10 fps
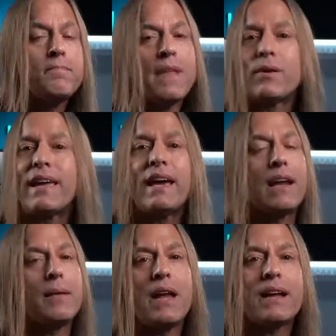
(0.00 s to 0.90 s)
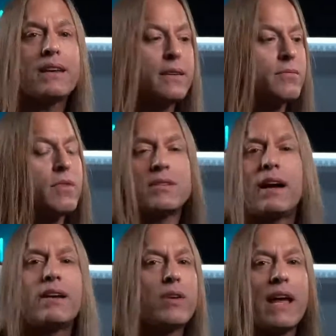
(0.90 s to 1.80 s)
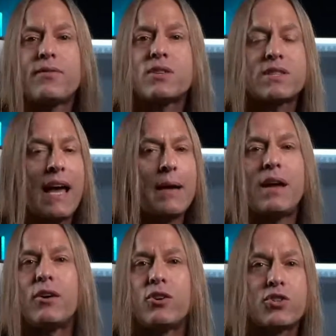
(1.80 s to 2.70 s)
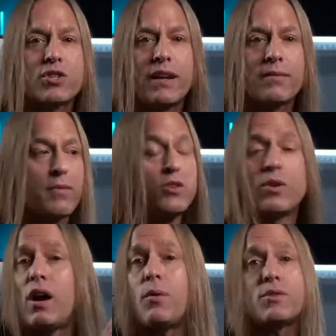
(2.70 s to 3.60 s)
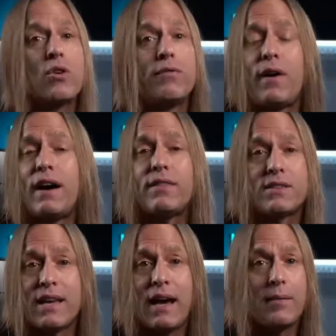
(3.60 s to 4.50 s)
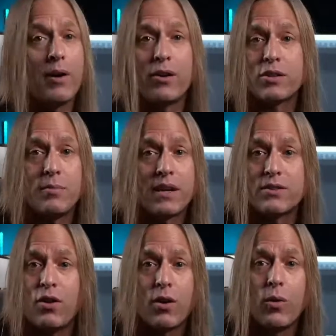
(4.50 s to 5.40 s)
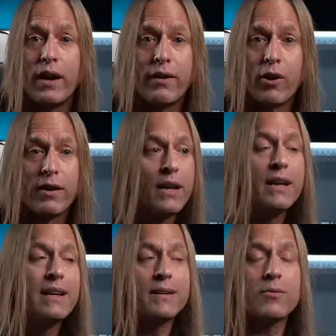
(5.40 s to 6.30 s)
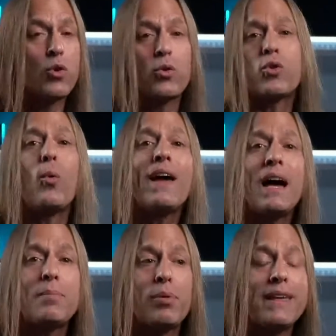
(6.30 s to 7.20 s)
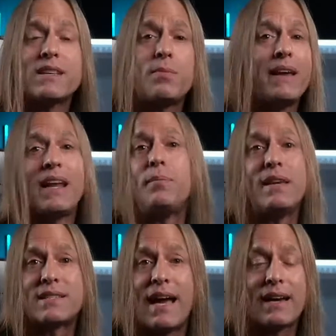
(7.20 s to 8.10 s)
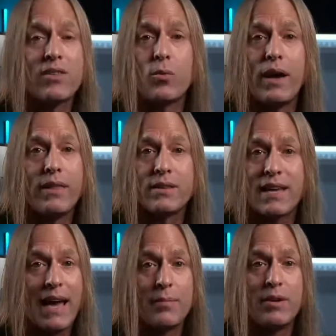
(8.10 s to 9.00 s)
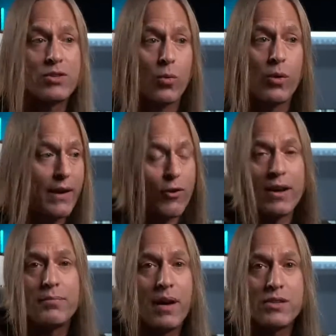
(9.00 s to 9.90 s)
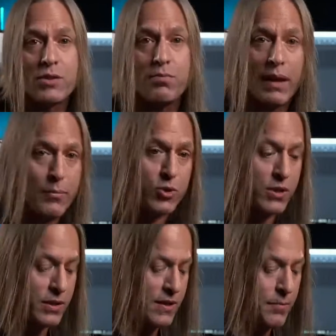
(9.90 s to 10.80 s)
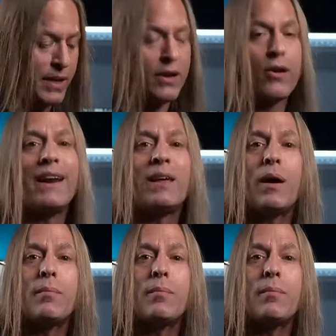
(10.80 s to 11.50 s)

Now again, I don't have this tabbed out. You can always go find the tab on Ultimate Guitar or whatever. And the way I play this might not be exactly the way the tab is or whatever. I just play most of this stuff by ear anyway.